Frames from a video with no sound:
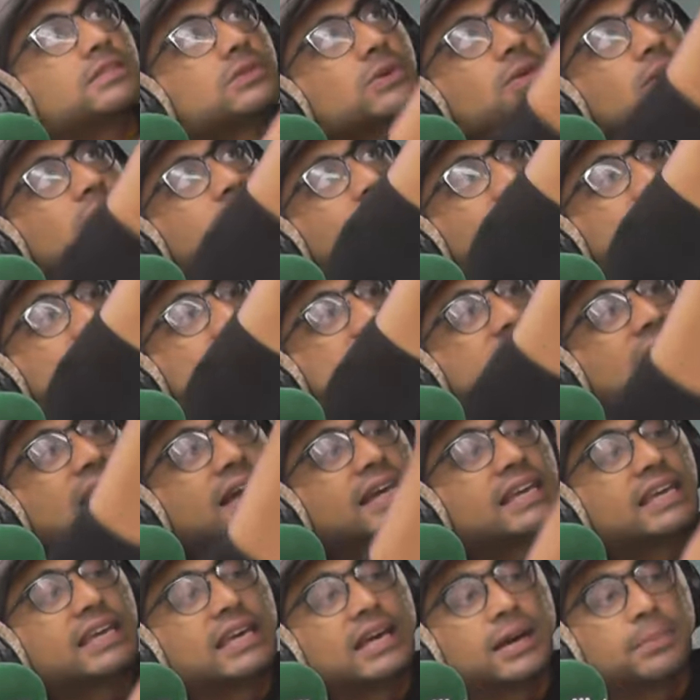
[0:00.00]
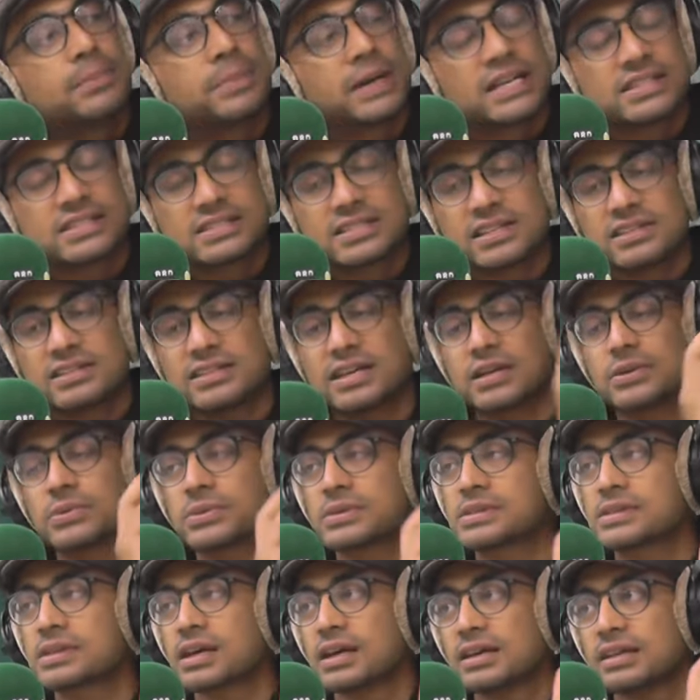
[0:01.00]
So that is Nike Apache. That
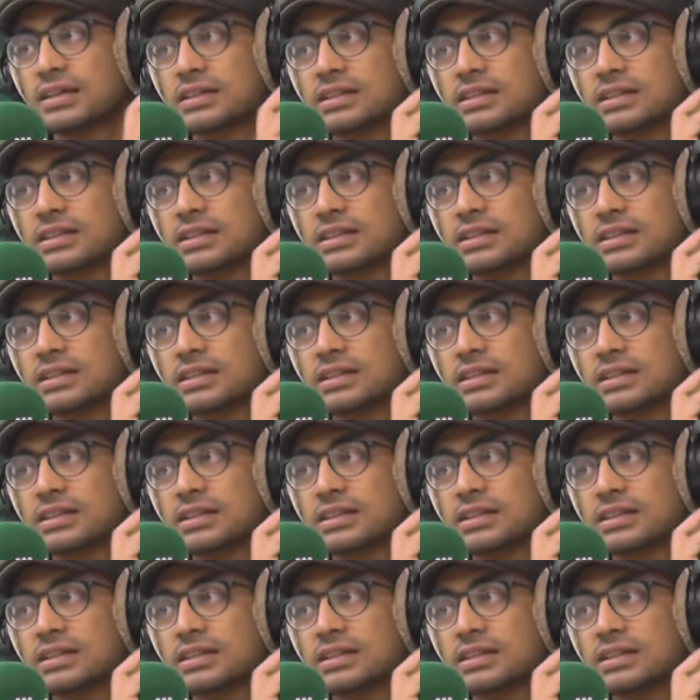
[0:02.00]
was,